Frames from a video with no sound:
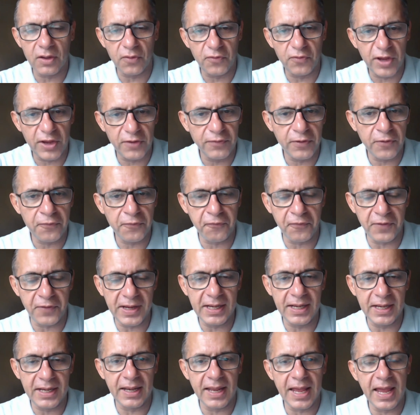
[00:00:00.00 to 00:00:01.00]
the way we
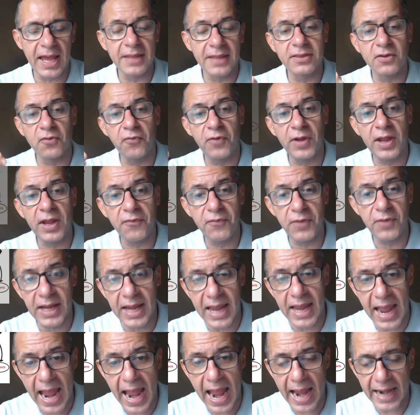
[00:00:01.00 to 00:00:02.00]
feel, and the way we
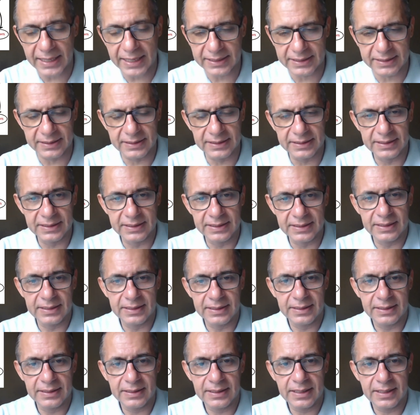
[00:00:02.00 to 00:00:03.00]
act.
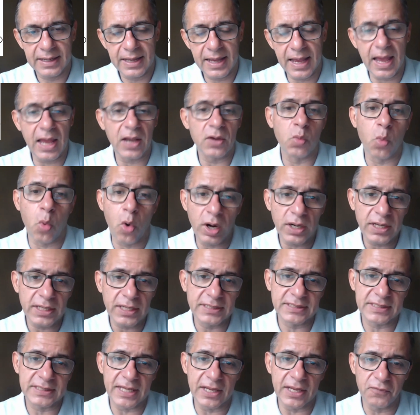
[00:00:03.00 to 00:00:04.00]
And what
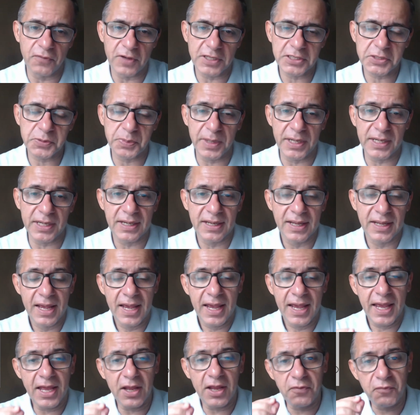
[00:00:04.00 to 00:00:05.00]
is investment?
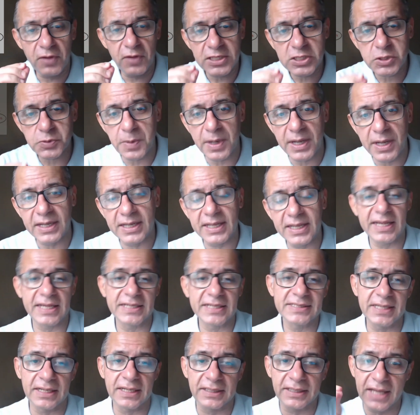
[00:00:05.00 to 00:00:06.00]
Investment
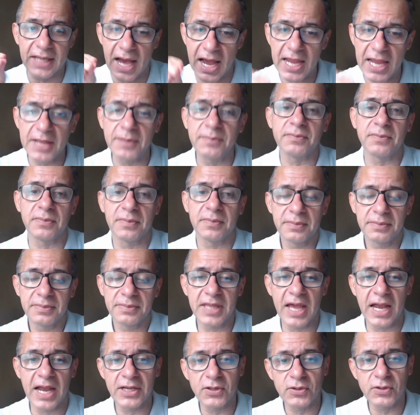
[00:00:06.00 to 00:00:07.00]
is the time
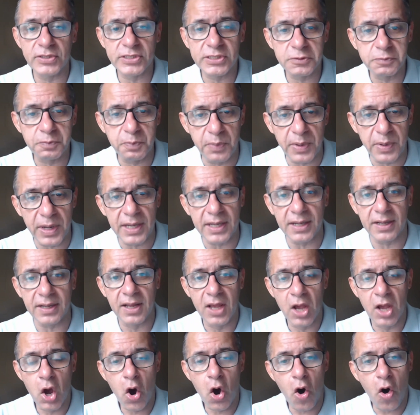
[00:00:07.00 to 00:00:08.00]
that you spend
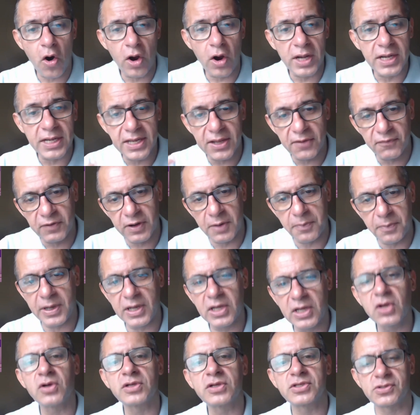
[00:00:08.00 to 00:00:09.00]
on
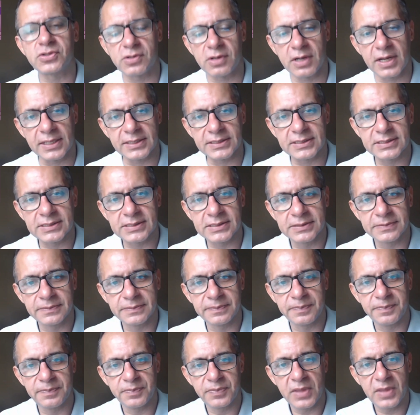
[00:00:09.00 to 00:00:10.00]
developing your strengths,
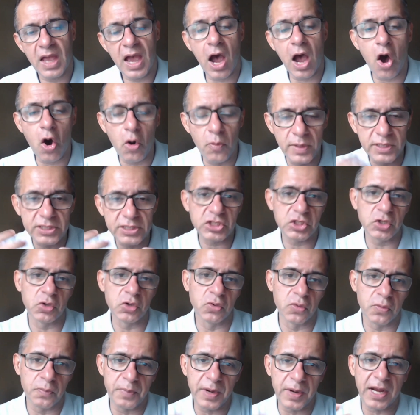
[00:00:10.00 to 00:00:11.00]
how much
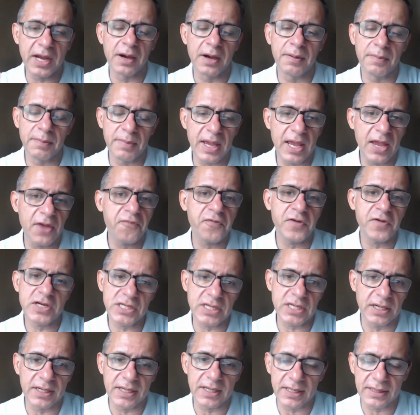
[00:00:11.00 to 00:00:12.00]
you become
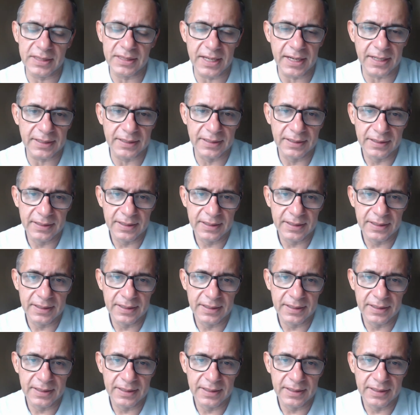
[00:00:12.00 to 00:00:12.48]
efficient in that.